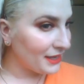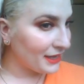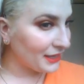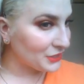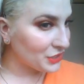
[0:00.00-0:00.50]

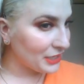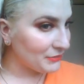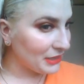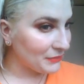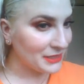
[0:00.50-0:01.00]
and I try to
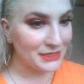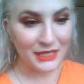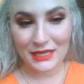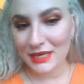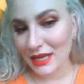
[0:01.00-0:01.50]
make my
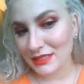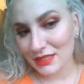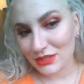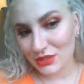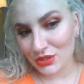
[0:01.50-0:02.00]
skin nice
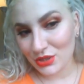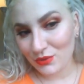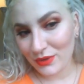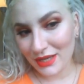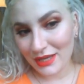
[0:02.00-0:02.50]
and
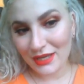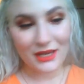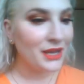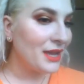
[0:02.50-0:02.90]
dewy.